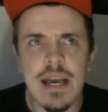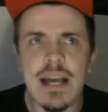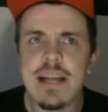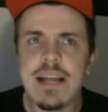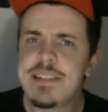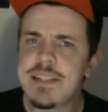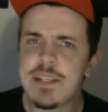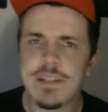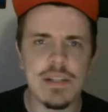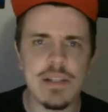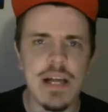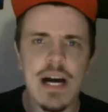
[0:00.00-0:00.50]

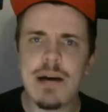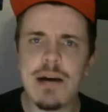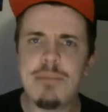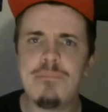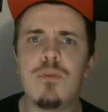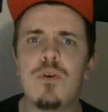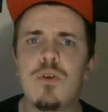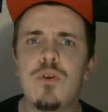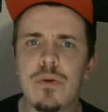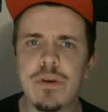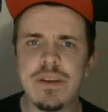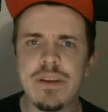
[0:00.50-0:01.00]
It's a lot
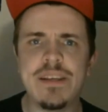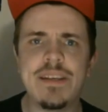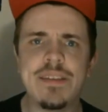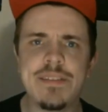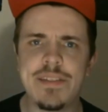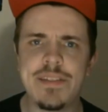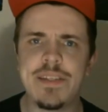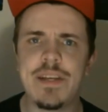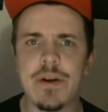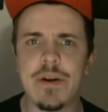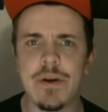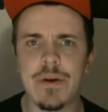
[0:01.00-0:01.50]
more
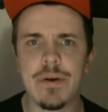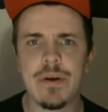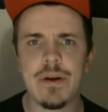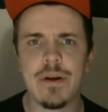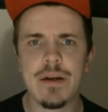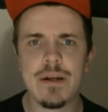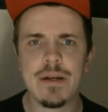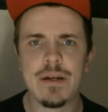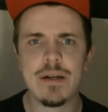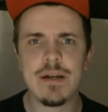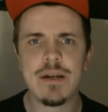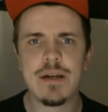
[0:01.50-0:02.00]
easier
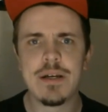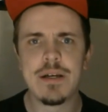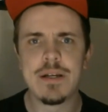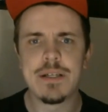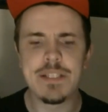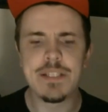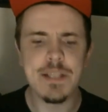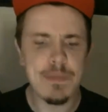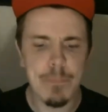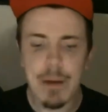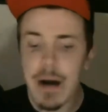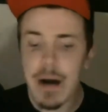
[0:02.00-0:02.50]

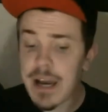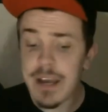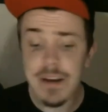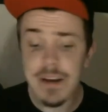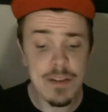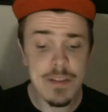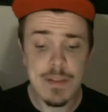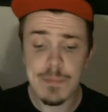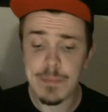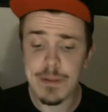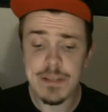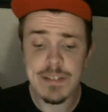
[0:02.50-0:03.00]
to buy it
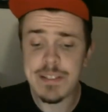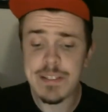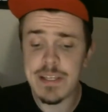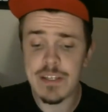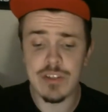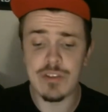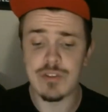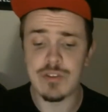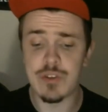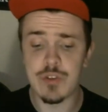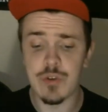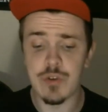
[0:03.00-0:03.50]
on the
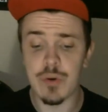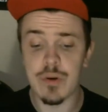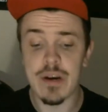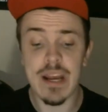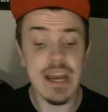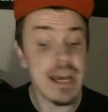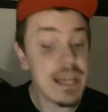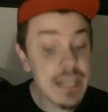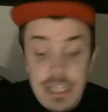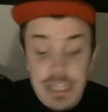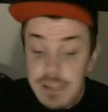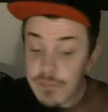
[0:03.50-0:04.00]
PlayStation Store.
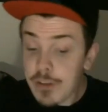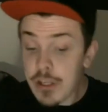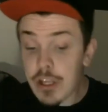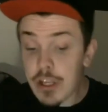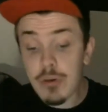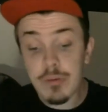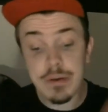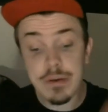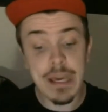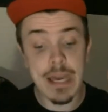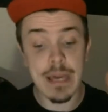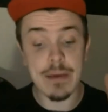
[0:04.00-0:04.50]
Any
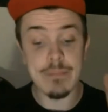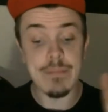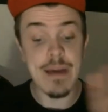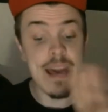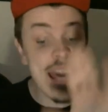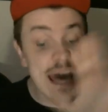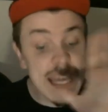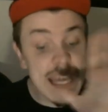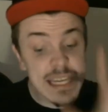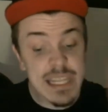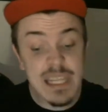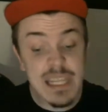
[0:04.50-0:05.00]
video game,
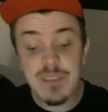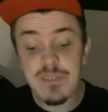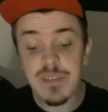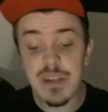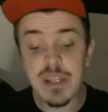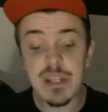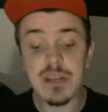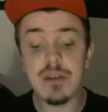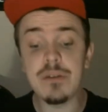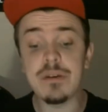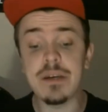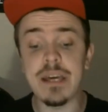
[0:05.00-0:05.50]
any
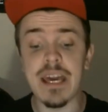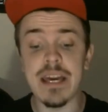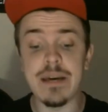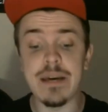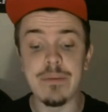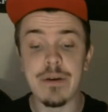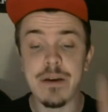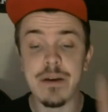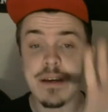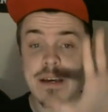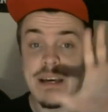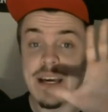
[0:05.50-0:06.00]
video
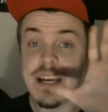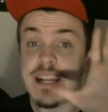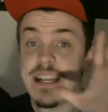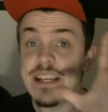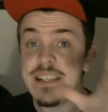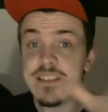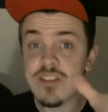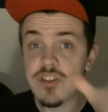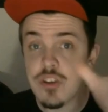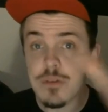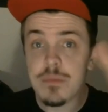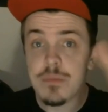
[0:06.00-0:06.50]
game, it
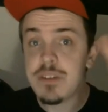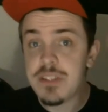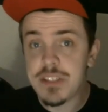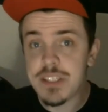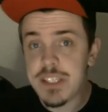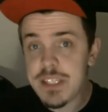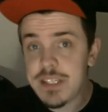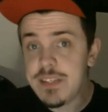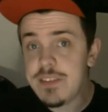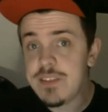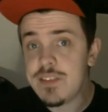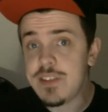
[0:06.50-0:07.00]
is so much
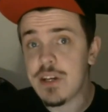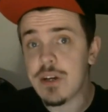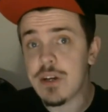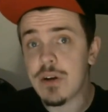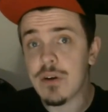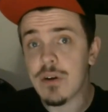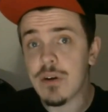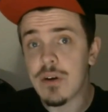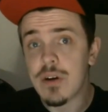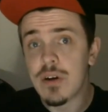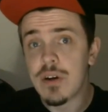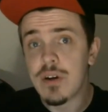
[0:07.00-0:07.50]

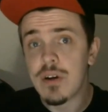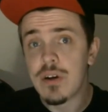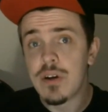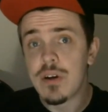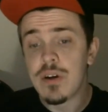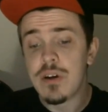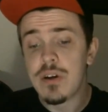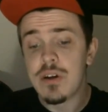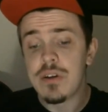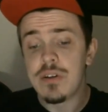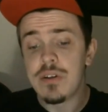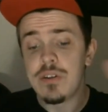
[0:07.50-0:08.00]
easier
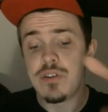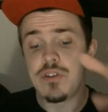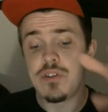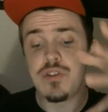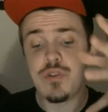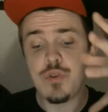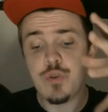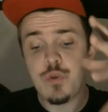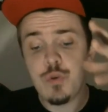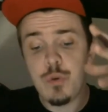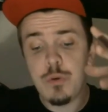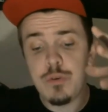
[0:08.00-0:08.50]

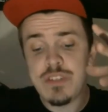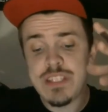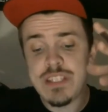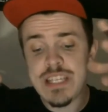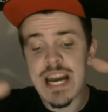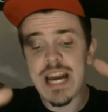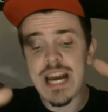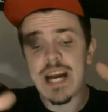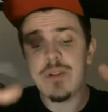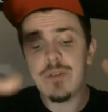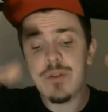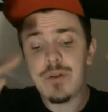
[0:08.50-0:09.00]
to
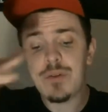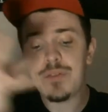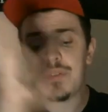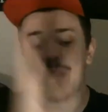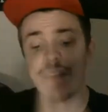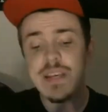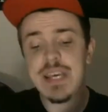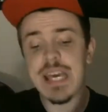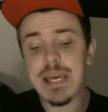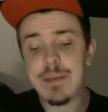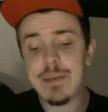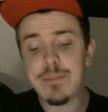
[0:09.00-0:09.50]
download
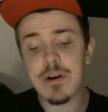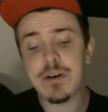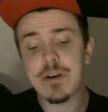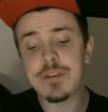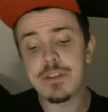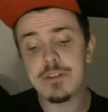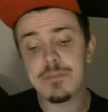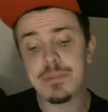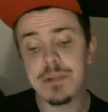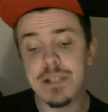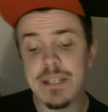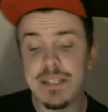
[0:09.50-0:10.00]
the game on
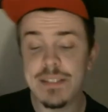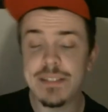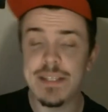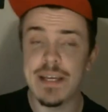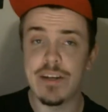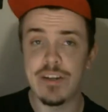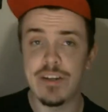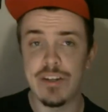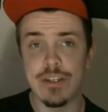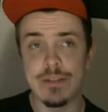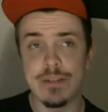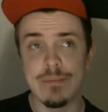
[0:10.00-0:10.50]
your
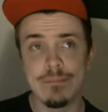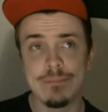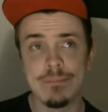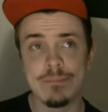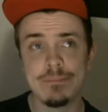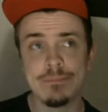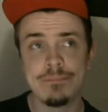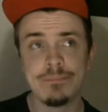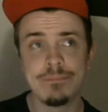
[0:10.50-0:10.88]
PlayStation